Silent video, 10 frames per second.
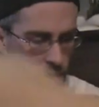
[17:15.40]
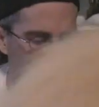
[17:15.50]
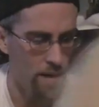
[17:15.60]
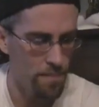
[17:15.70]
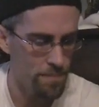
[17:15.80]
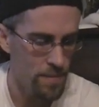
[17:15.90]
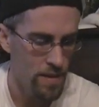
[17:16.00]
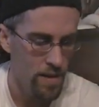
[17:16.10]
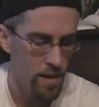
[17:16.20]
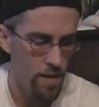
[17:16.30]
We
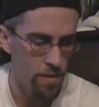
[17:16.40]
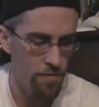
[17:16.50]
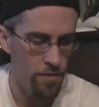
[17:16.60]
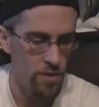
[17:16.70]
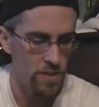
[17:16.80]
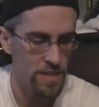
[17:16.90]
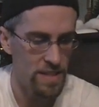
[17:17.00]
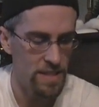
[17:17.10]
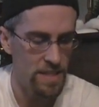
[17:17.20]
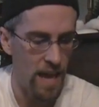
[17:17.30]
have our
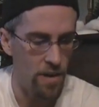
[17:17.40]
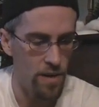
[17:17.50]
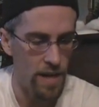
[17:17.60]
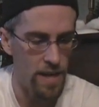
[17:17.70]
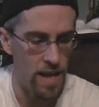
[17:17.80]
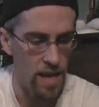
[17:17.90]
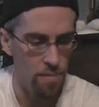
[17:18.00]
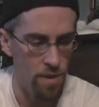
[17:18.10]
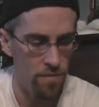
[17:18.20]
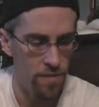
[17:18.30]
first Saturday
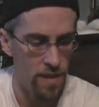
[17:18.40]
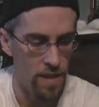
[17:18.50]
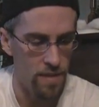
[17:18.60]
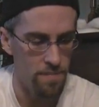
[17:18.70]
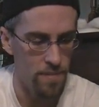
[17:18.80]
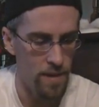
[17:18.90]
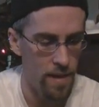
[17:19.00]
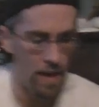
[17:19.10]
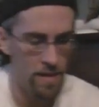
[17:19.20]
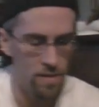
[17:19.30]
game of the
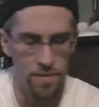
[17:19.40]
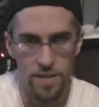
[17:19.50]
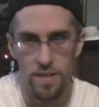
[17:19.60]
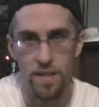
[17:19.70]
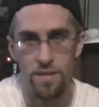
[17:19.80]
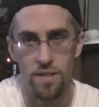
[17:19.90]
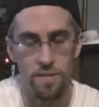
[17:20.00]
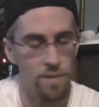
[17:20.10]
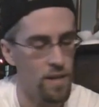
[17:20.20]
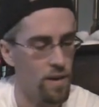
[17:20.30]
end of the
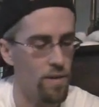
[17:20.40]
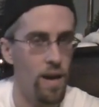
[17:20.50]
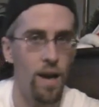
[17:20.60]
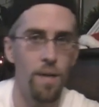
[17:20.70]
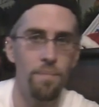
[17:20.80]
season here.